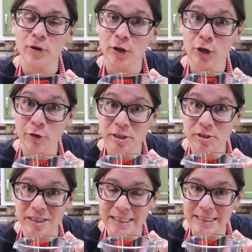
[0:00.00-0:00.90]
we are going
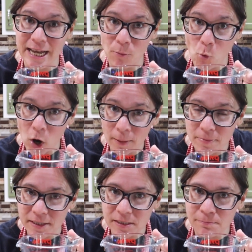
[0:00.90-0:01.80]
to need to
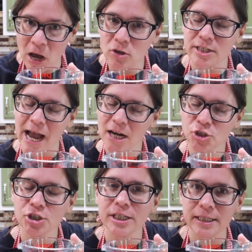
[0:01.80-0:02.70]
warm this milk to
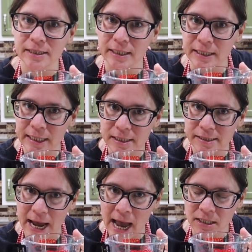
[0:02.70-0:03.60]
actually get the
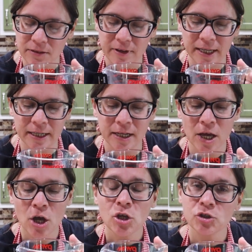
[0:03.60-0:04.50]
yeast activated.
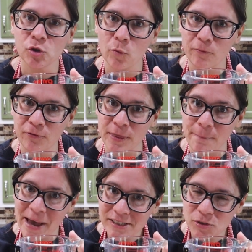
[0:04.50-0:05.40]
So the
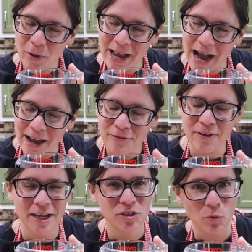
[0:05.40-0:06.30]
best way I
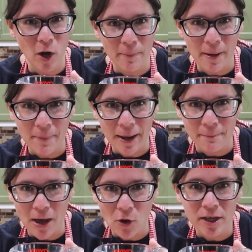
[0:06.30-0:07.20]
find to warm up my
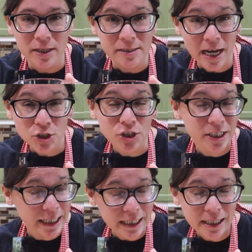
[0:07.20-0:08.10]
milk is actually
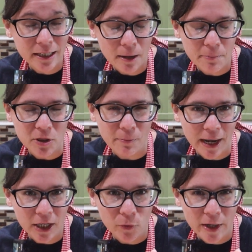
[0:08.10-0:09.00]
heating it up in the
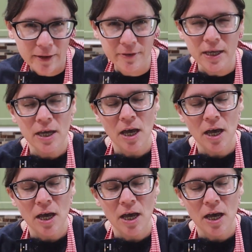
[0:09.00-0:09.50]
microwave.